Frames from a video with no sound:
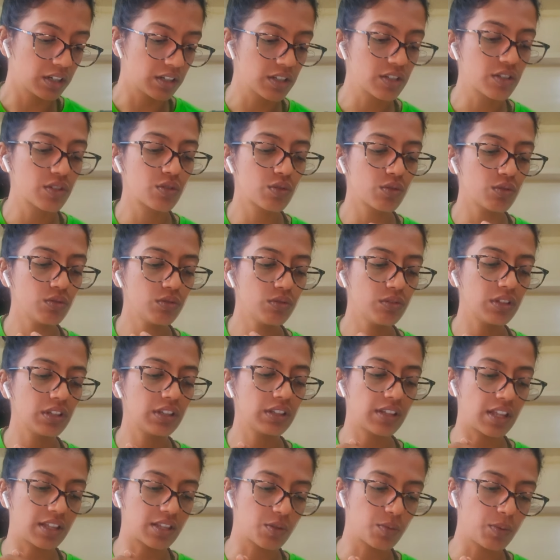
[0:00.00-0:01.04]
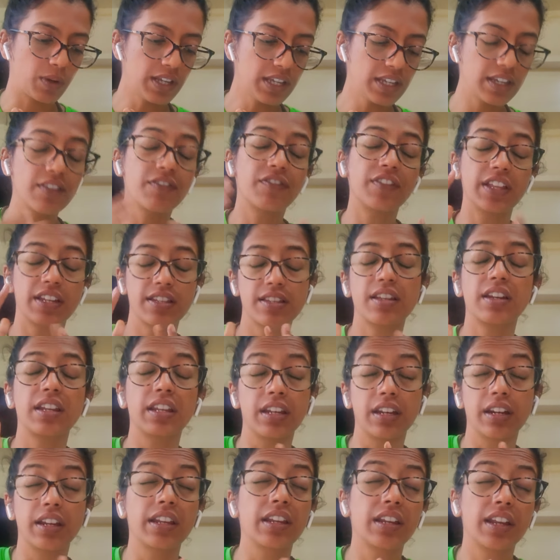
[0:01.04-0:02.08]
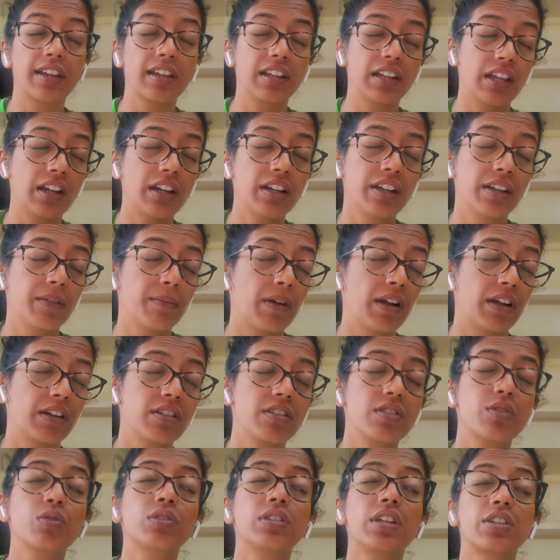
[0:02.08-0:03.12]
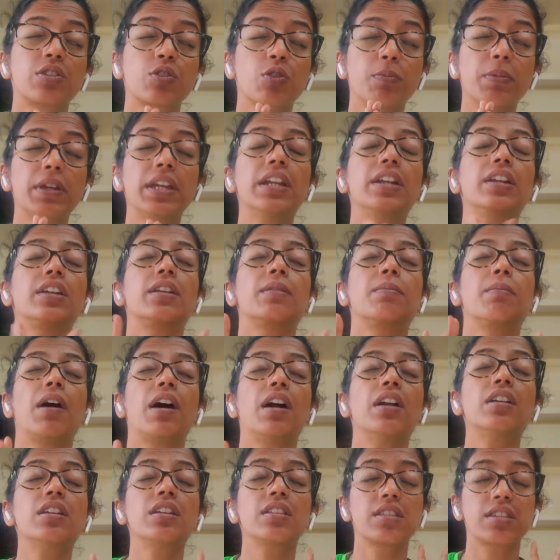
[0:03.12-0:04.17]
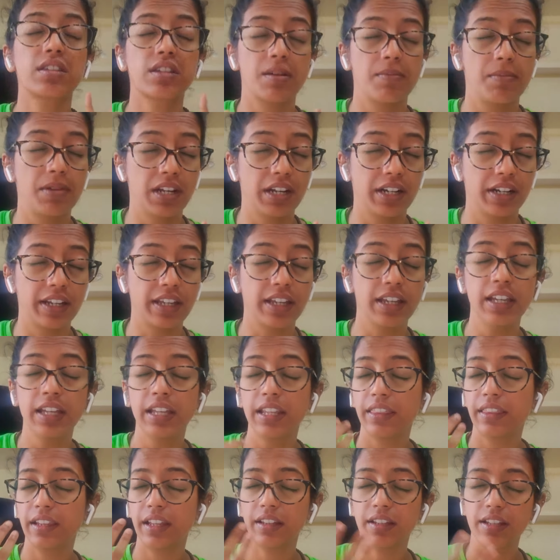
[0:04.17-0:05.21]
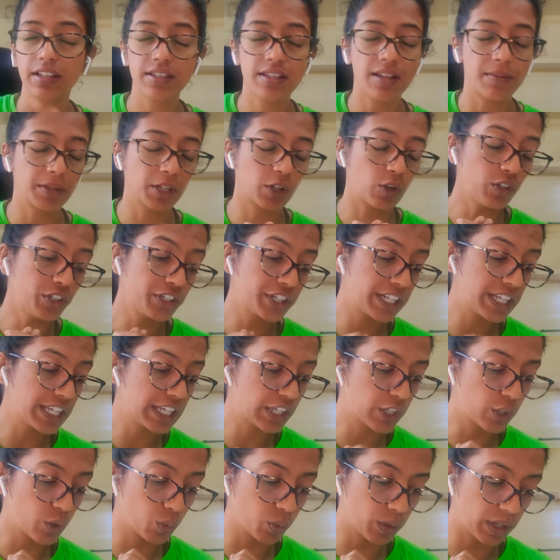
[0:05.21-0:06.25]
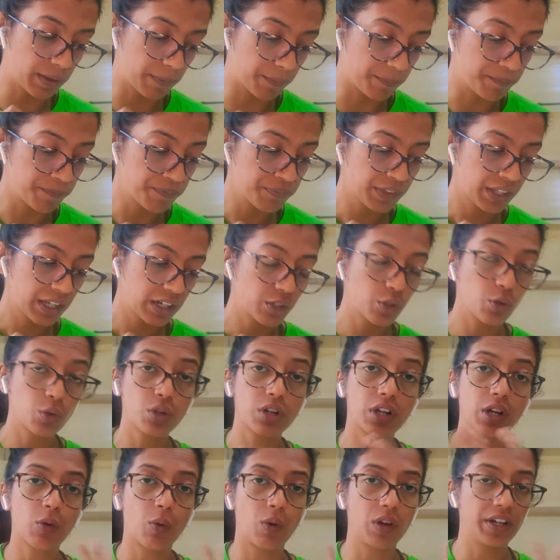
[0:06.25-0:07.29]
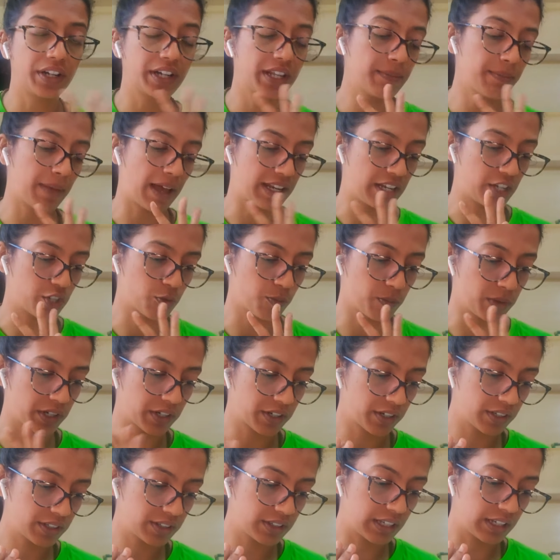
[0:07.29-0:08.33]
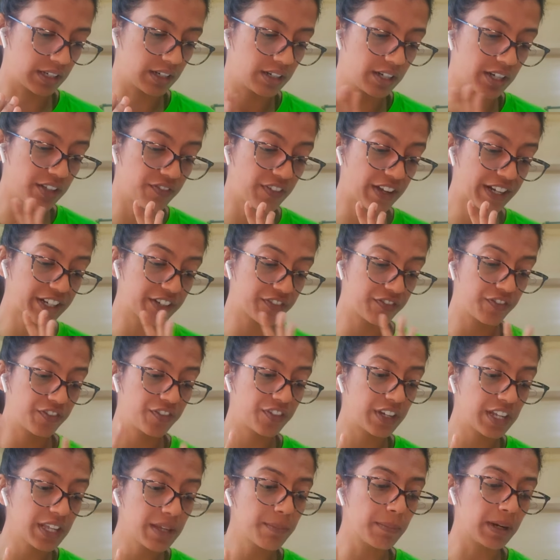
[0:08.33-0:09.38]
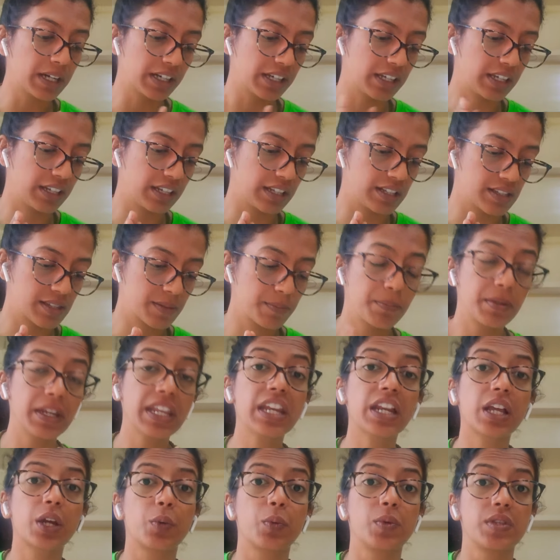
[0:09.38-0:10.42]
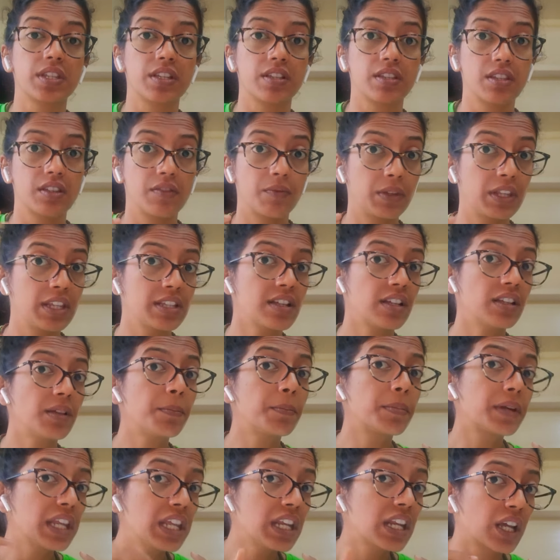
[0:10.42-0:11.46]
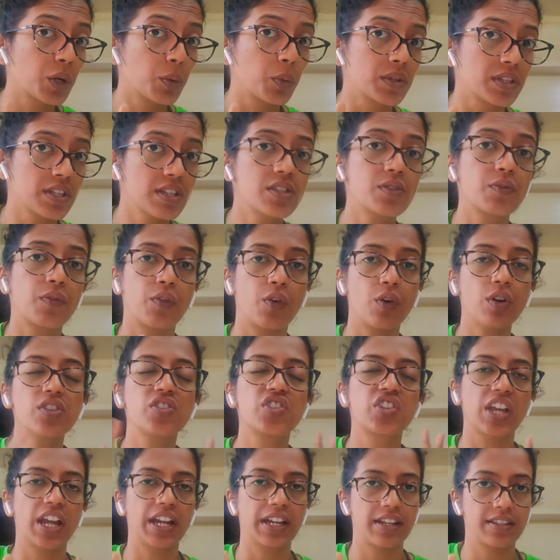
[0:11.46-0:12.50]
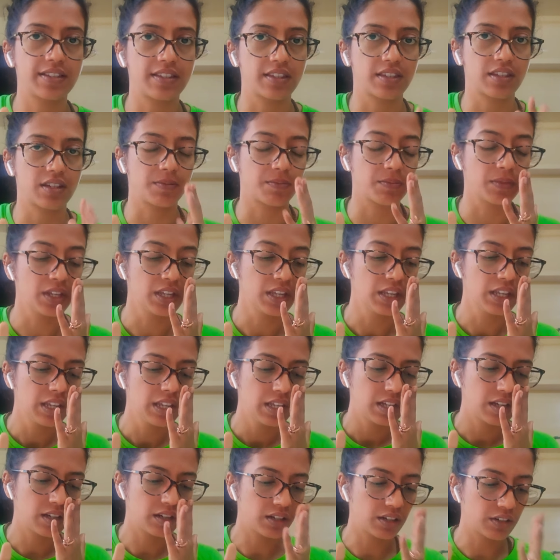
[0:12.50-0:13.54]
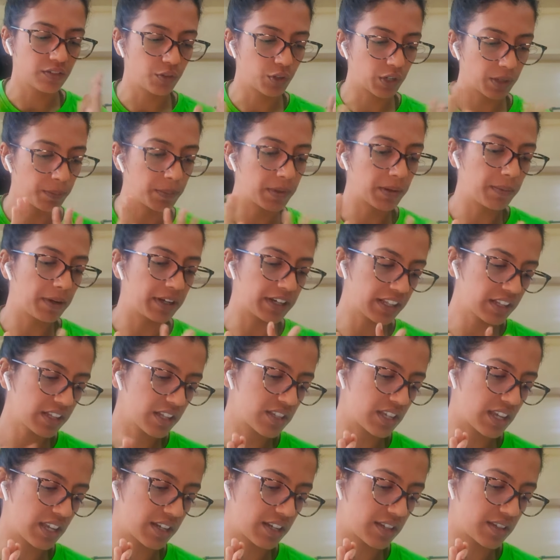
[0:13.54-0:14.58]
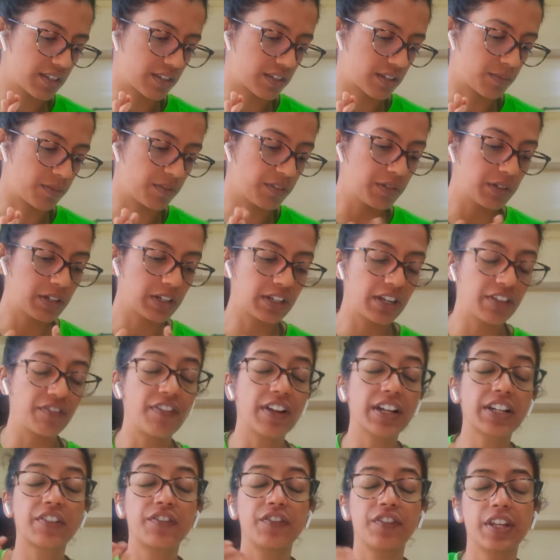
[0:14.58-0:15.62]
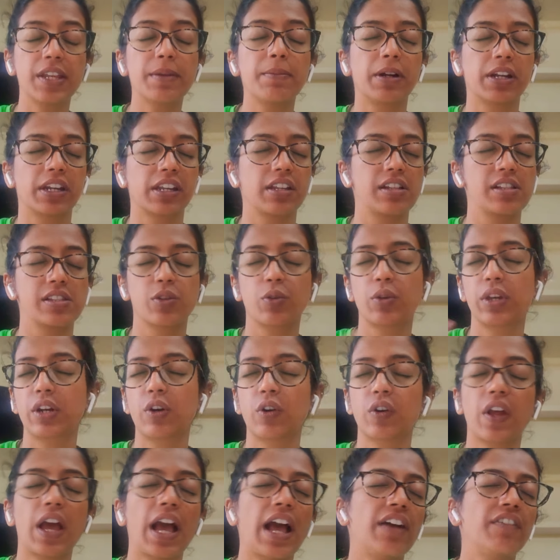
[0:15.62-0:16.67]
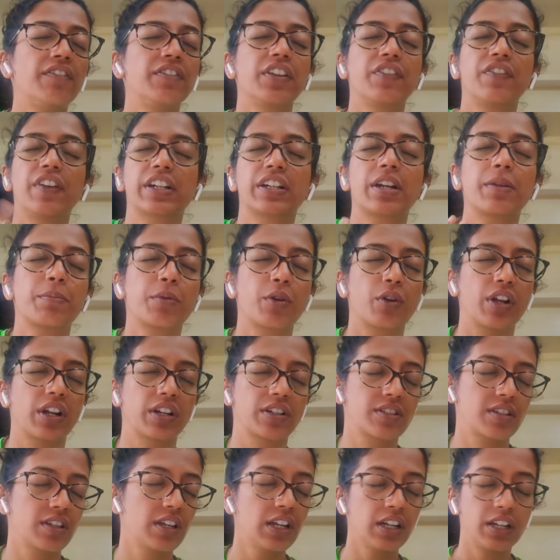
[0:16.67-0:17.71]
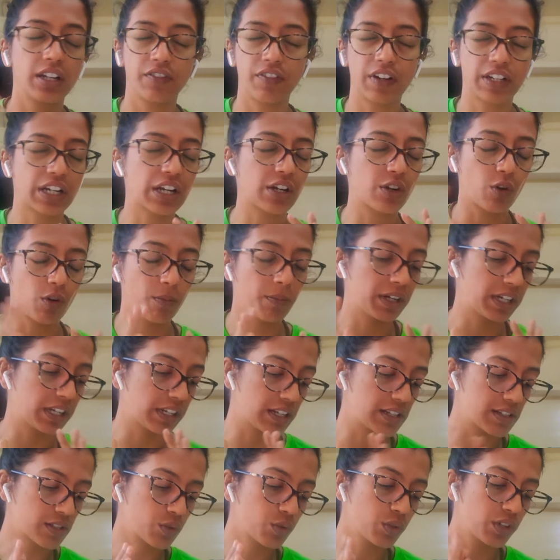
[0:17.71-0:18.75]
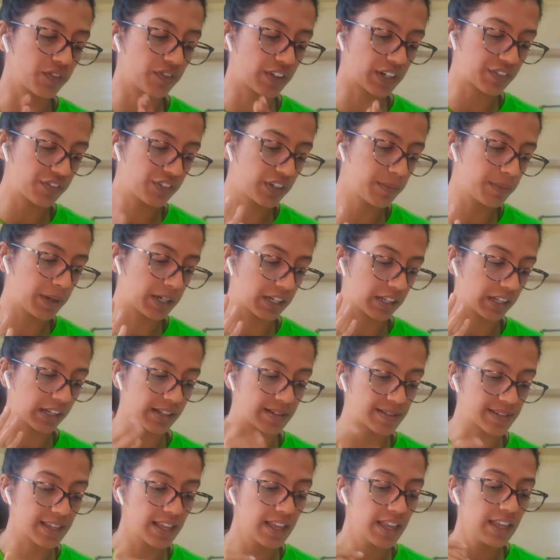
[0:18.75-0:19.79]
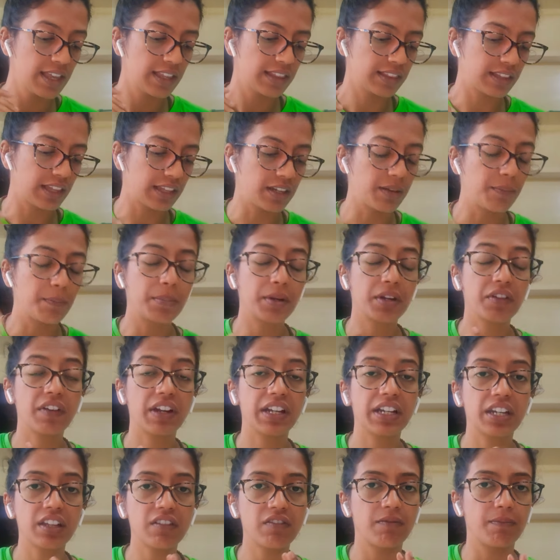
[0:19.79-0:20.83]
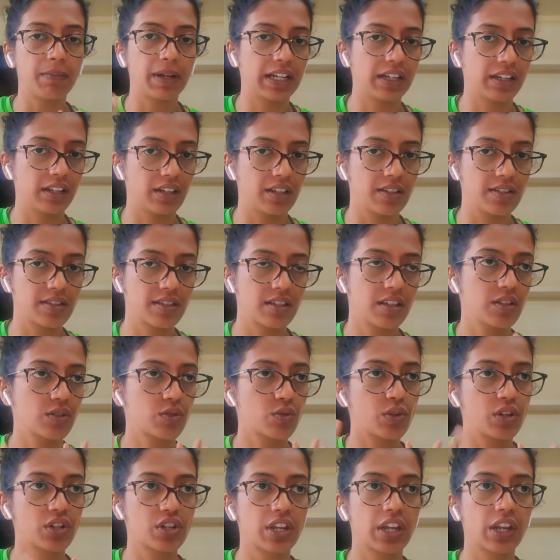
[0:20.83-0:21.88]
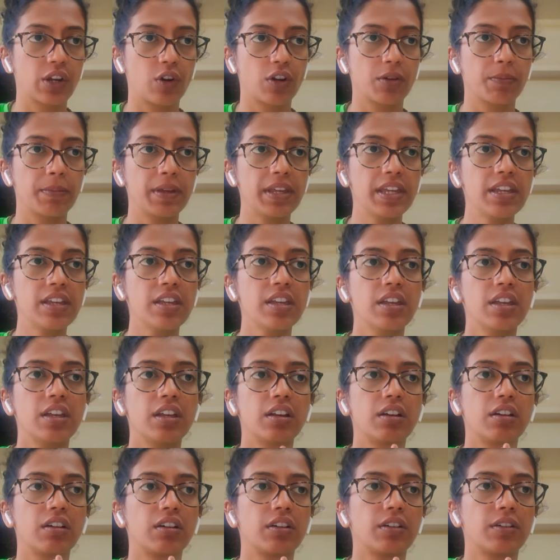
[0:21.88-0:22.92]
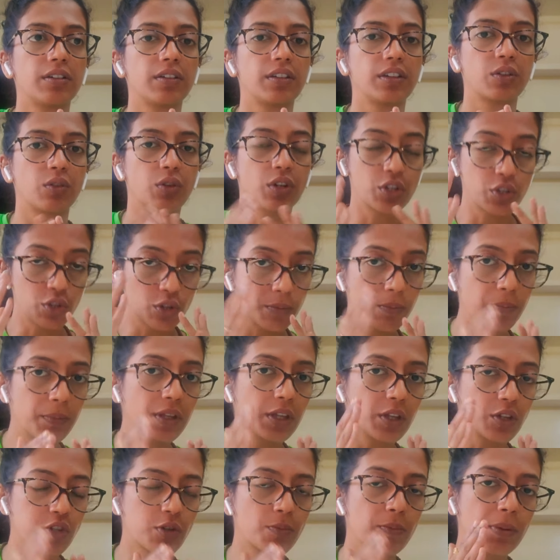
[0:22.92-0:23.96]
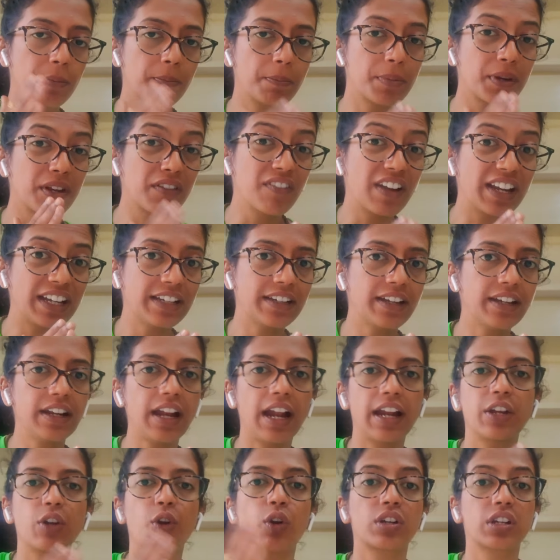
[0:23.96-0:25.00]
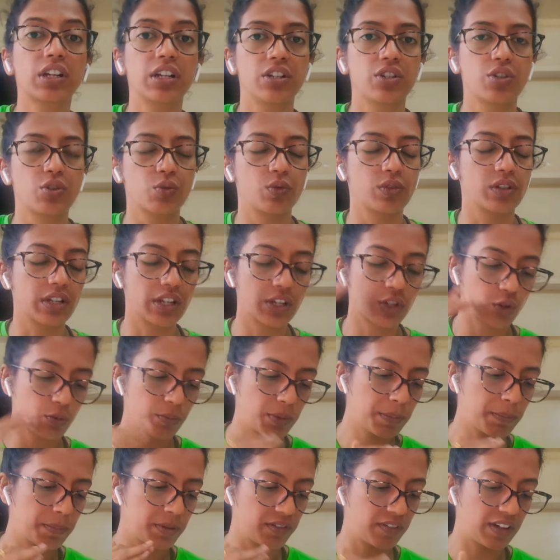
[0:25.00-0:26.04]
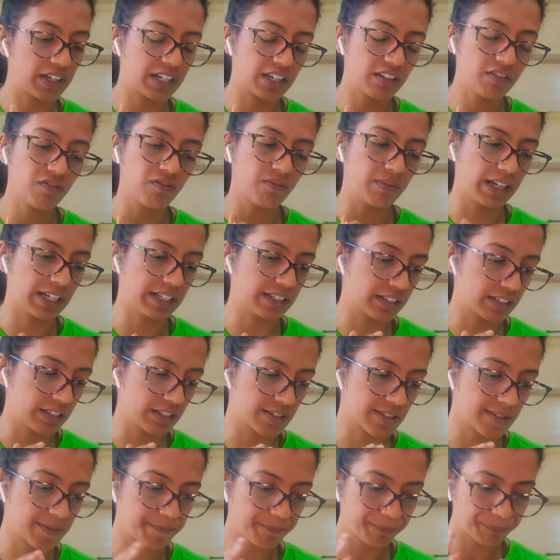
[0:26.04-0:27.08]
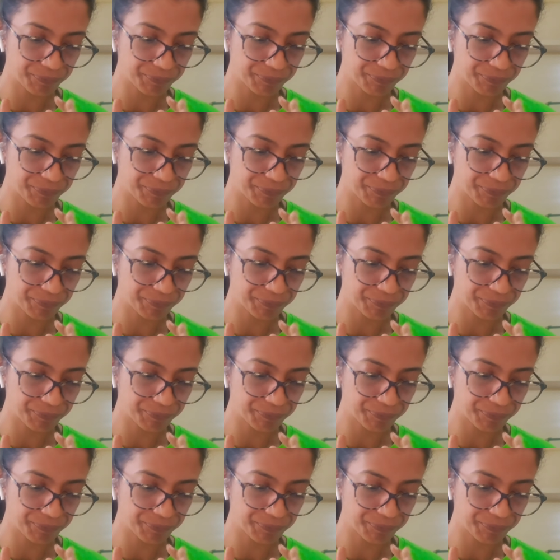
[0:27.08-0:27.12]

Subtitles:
So that's why if there is an irregular demand, so there should be demand stability. Then there is something called TQM, total quality management. Then defect free materials. Prerequisites. These are the prerequisites for GIT system. For implementing the GIT system. Defect-free materials. You cannot have defected products, defected raw materials. So defect-free materials. Then preventive maintenance. So it cannot be, it should be prevented and not controlled. It should be preventive maintenance.